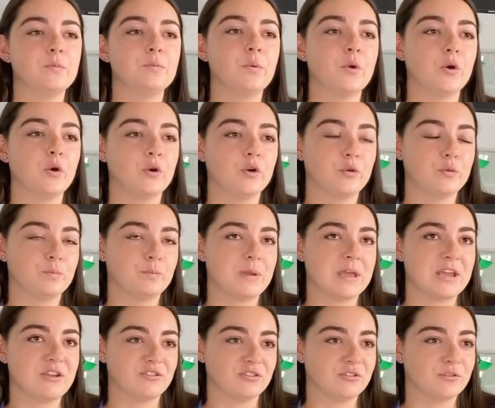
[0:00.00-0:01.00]
but
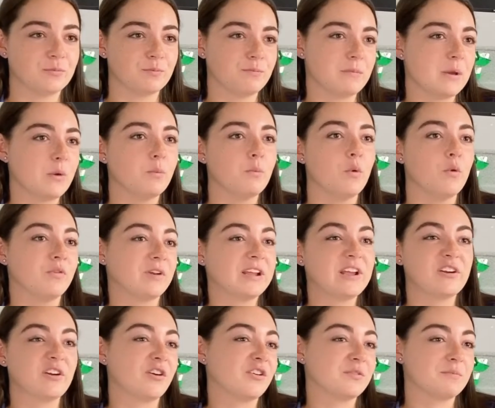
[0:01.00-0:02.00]
patients more of like
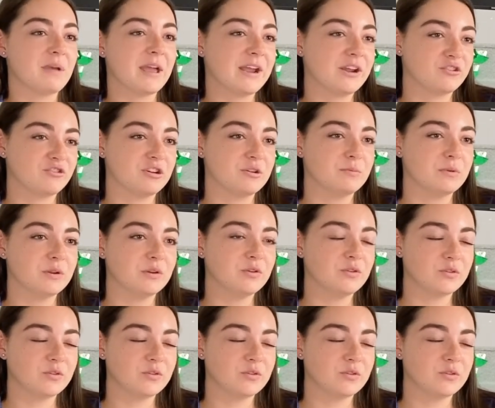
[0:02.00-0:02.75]
a cosmetic treatment.